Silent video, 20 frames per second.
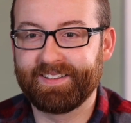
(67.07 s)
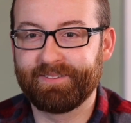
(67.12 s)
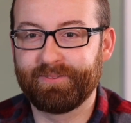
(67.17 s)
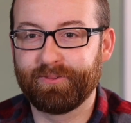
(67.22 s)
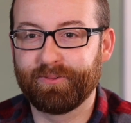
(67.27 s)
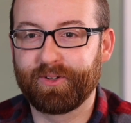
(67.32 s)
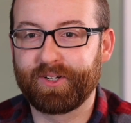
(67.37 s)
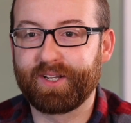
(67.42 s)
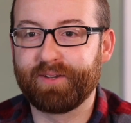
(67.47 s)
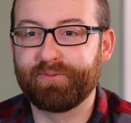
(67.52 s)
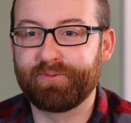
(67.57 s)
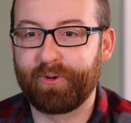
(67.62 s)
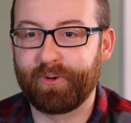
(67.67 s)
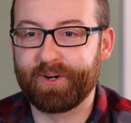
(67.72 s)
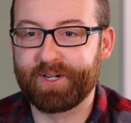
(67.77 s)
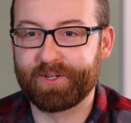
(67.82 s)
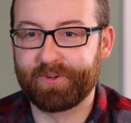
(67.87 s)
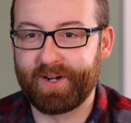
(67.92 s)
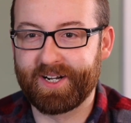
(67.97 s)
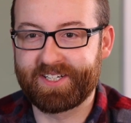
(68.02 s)
looking
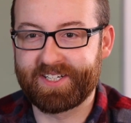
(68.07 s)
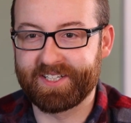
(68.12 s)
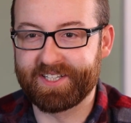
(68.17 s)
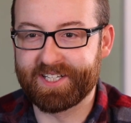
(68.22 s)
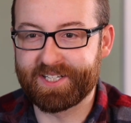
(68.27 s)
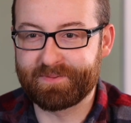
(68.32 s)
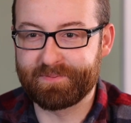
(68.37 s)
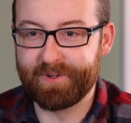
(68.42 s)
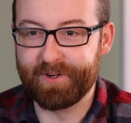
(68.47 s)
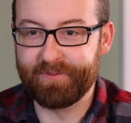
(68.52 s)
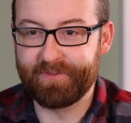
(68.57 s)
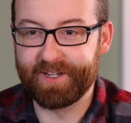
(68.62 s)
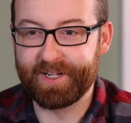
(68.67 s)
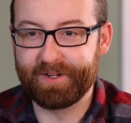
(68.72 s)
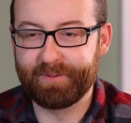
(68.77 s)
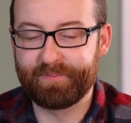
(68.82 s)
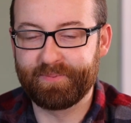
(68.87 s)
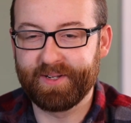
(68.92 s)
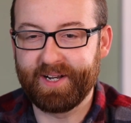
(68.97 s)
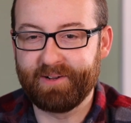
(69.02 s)
forward to watching this movie,
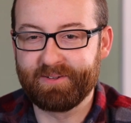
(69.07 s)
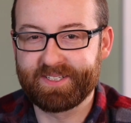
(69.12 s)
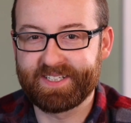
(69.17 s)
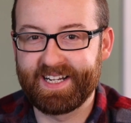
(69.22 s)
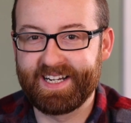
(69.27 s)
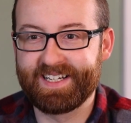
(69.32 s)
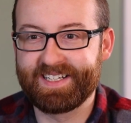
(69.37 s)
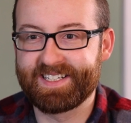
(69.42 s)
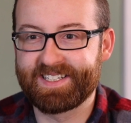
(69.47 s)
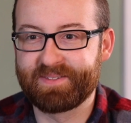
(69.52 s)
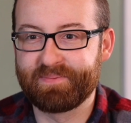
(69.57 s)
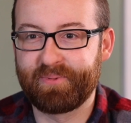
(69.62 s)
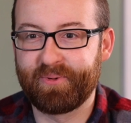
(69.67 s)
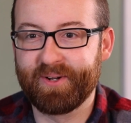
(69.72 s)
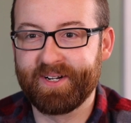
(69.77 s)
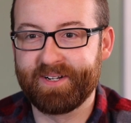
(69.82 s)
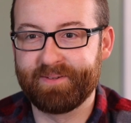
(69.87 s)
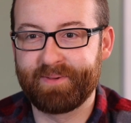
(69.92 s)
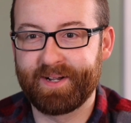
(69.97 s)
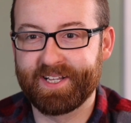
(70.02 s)
but I was kind of
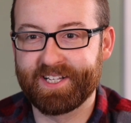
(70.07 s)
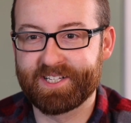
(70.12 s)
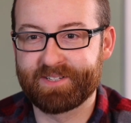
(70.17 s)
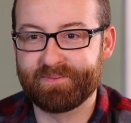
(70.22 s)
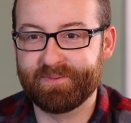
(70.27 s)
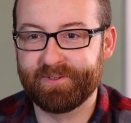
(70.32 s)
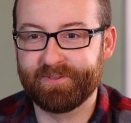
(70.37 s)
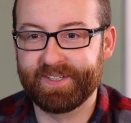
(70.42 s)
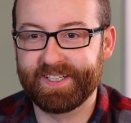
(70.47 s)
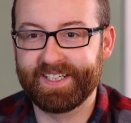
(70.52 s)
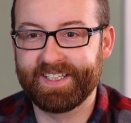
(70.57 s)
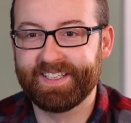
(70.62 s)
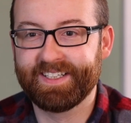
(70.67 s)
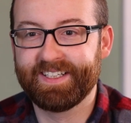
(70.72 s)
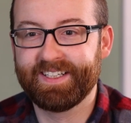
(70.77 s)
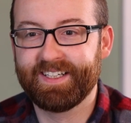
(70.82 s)
disappointed by this movie.